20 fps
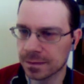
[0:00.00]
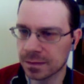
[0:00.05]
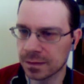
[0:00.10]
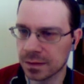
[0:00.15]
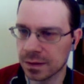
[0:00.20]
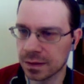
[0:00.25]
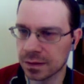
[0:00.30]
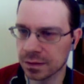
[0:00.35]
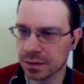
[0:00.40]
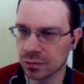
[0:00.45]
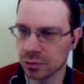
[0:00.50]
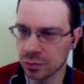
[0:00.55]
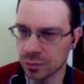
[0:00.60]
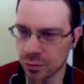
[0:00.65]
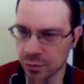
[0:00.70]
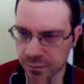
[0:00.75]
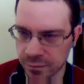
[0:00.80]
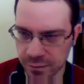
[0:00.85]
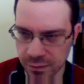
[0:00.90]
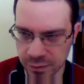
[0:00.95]
That's a good
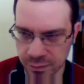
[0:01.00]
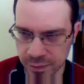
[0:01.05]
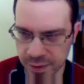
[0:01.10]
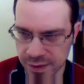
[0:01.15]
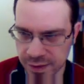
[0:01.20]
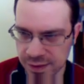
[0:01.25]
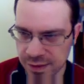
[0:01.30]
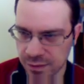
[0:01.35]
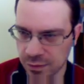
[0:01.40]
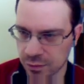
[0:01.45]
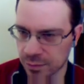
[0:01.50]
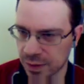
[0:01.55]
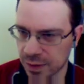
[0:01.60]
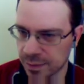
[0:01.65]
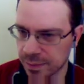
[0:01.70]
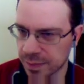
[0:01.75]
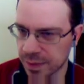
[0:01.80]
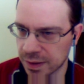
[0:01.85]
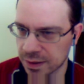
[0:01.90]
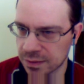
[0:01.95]
move on my
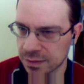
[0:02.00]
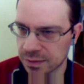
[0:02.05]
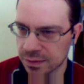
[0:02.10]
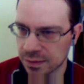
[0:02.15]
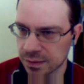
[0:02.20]
part.